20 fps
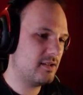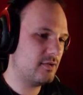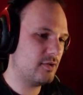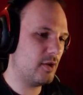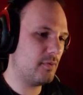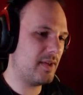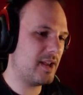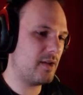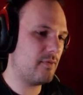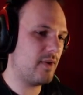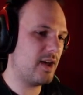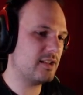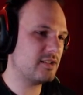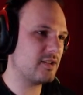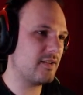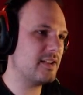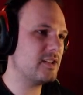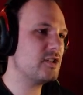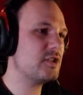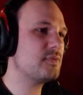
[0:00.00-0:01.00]
Not what I want
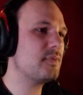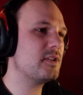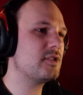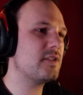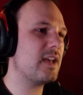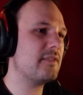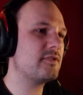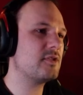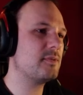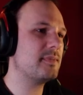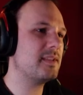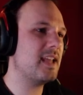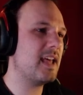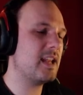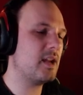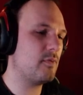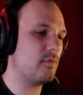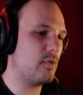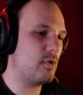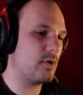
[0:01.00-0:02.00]
though, I just want to have some
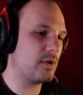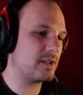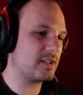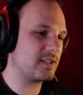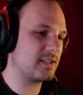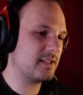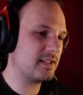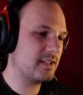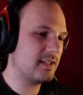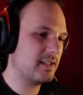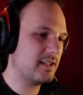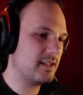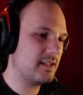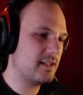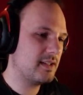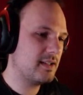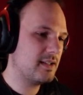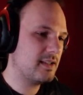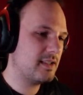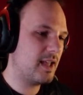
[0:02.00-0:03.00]
nether warts.
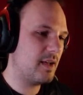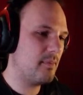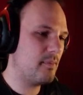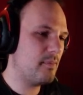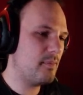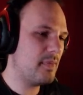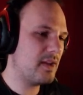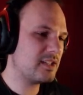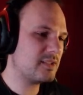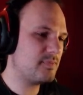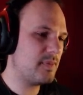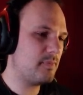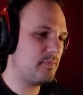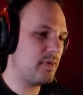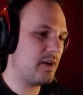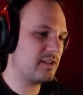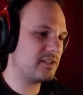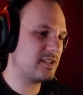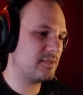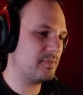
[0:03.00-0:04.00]
That must be
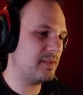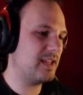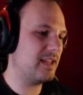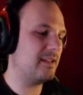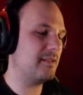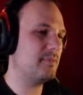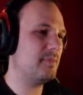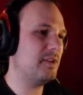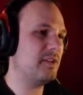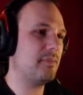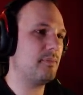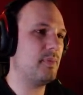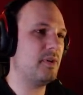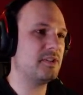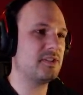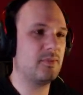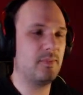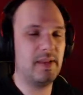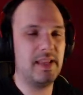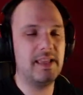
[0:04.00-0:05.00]
possibly. It
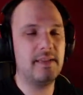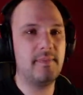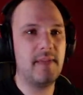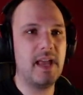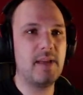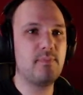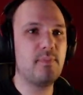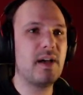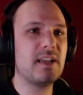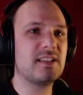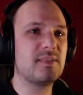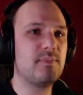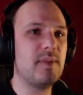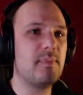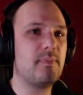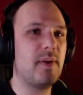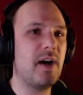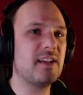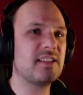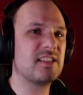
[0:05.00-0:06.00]
must be
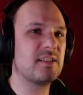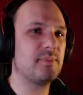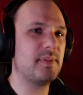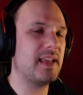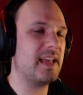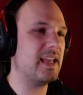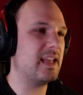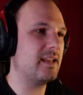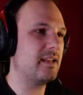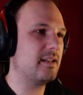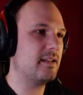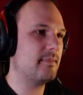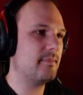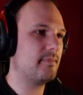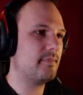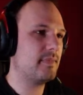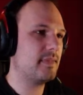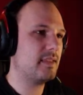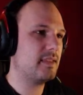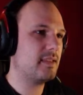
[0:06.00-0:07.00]
possibly.
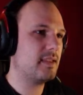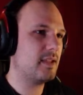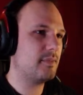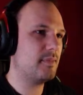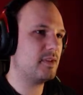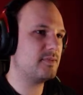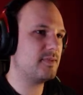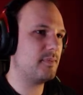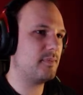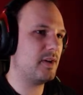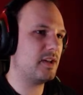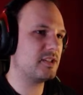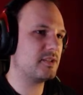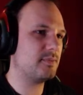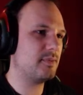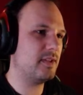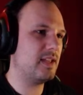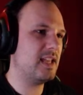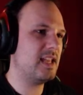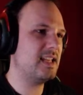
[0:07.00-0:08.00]
It must be
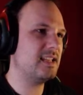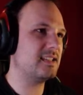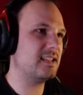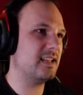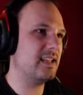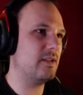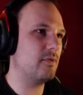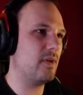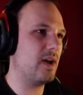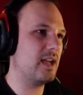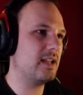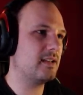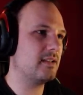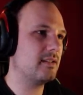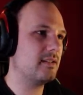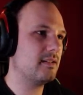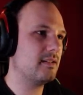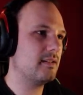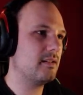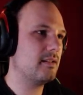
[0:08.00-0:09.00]
possible easily, right?
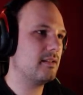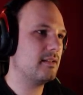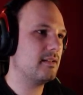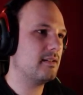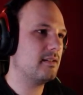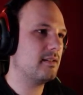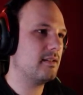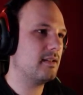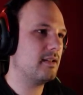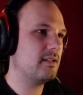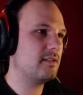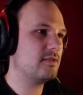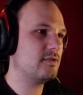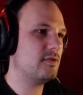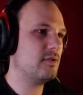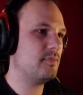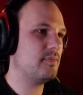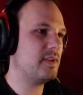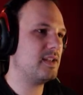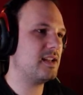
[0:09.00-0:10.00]
It
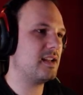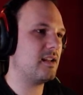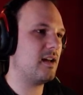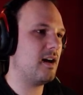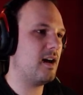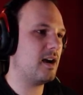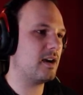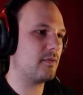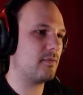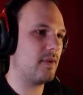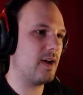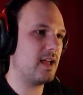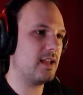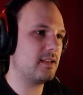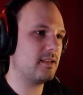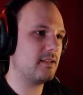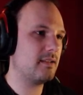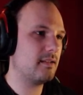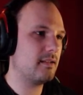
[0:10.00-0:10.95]
shouldn't be that hard, right?